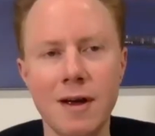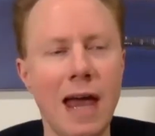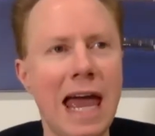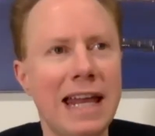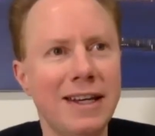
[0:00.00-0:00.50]

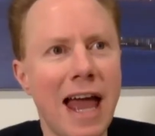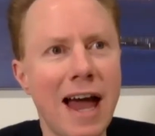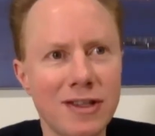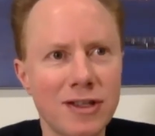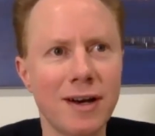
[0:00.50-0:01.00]
And
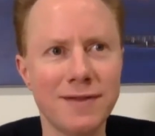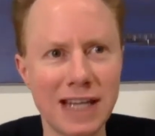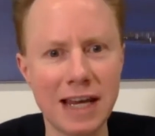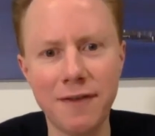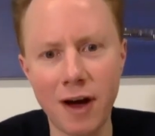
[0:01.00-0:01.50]
outside of
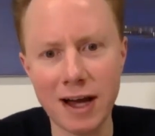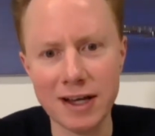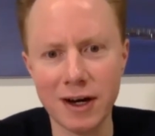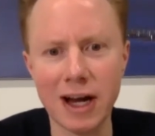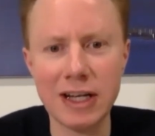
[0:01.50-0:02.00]
DeFi, is
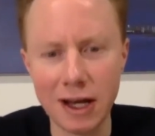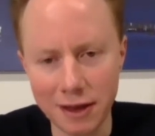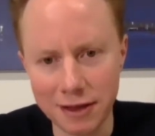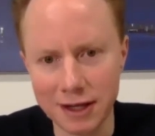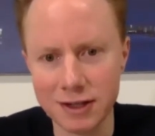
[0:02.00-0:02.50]
there any other
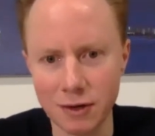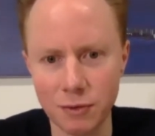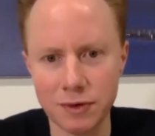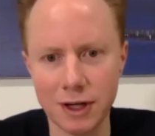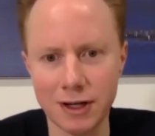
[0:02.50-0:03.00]
things
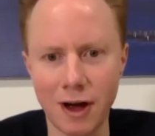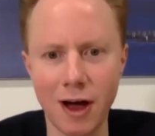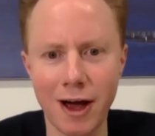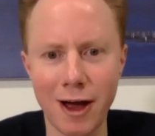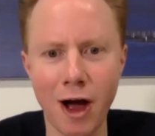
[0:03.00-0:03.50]
that
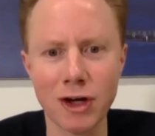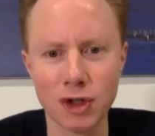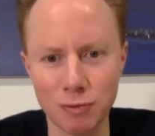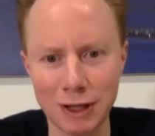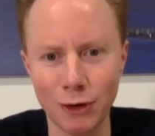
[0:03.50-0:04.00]
I
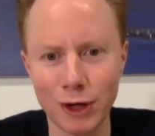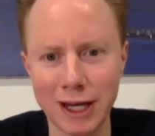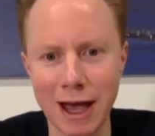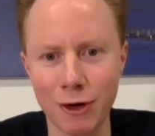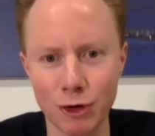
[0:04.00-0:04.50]
should be
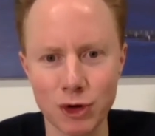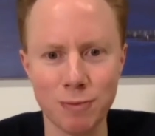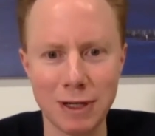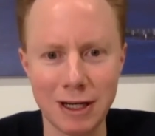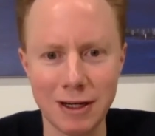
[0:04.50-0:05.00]
looking at or should
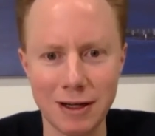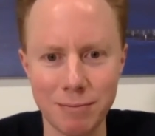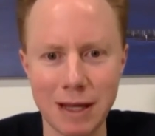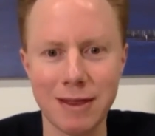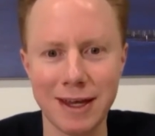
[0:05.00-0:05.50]
be
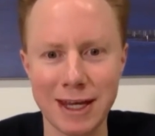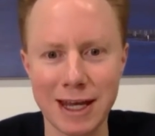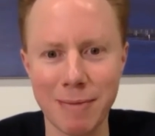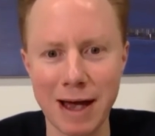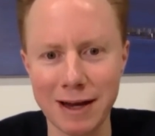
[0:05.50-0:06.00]
thinking
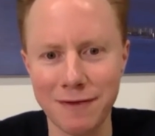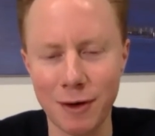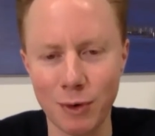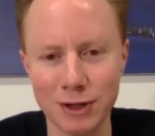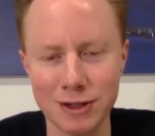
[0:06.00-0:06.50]
about if I
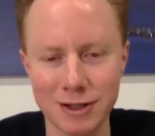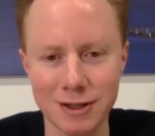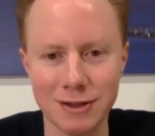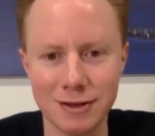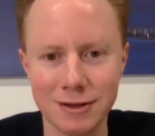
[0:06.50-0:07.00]
wanted
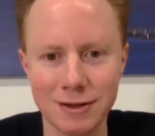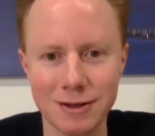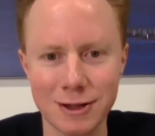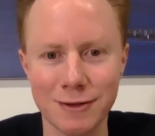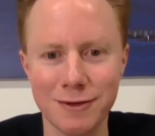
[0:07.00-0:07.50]
to
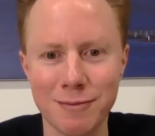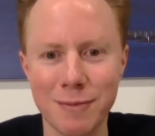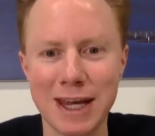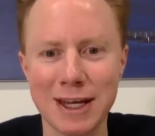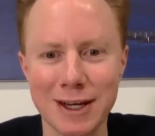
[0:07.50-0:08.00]
sort of
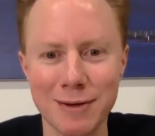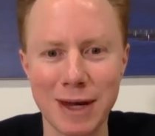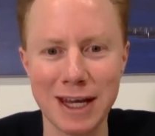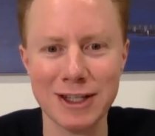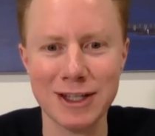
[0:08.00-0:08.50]
make
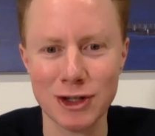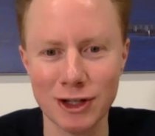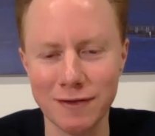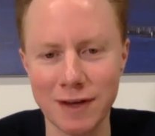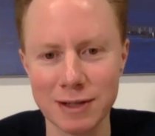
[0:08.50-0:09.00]
additional
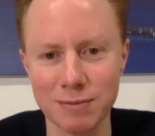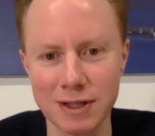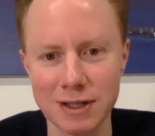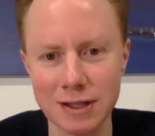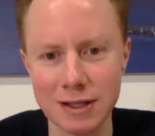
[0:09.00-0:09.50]

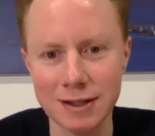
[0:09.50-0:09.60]
investments?